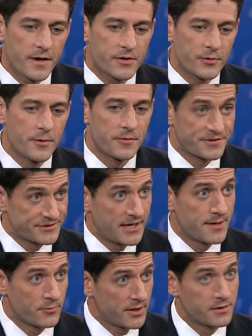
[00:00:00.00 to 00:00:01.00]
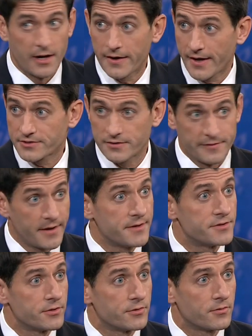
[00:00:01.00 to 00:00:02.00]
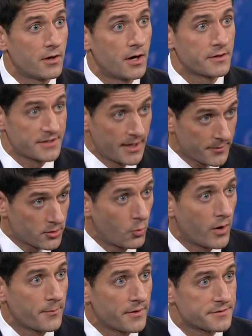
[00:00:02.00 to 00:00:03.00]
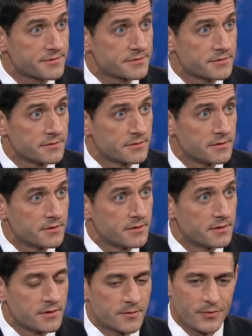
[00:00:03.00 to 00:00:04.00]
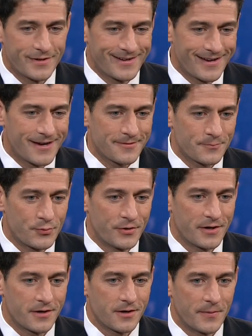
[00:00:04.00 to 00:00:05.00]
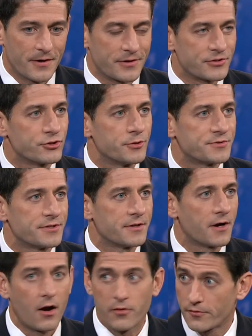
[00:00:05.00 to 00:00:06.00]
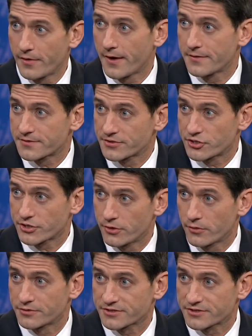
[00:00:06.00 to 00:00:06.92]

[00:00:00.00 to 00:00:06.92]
agree with the same red line, actually, they do on chemical weapons, but not putting American troops in other than to secure those